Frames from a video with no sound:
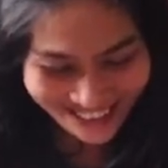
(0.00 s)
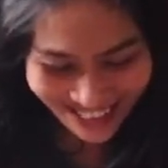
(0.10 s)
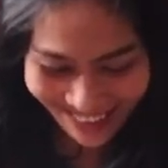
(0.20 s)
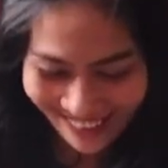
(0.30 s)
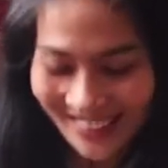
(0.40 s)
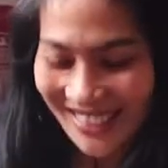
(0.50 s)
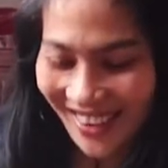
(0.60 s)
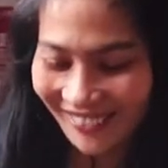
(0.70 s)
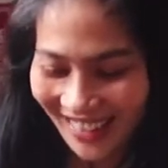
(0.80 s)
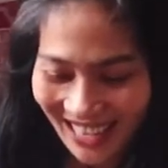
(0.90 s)
tell me it's
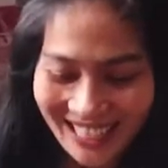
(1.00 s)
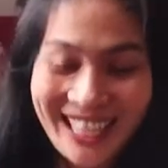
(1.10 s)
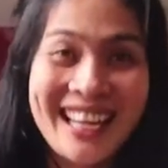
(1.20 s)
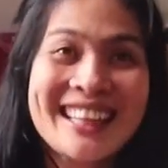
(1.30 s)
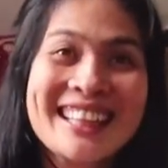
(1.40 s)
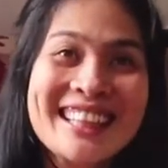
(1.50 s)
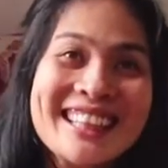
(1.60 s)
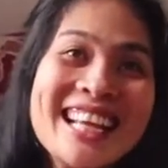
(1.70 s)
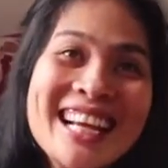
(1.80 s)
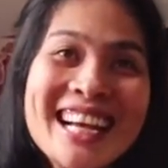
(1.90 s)
a blanket.
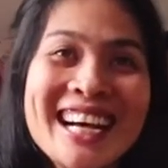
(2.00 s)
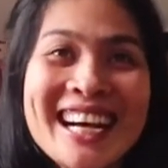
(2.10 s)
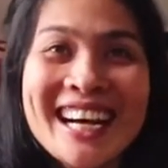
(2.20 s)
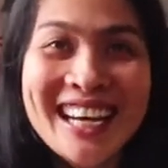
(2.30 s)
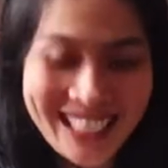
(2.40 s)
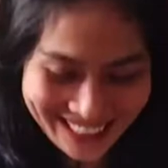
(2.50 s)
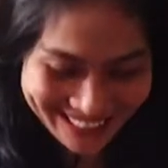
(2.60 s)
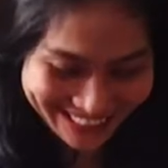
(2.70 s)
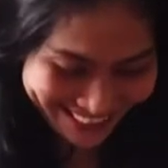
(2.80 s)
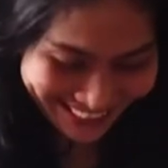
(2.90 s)
Oh,
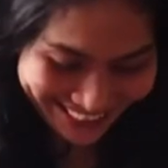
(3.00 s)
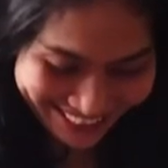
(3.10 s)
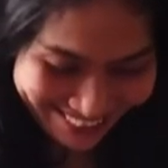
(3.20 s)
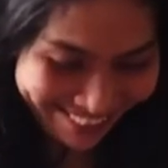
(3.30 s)
she's got one more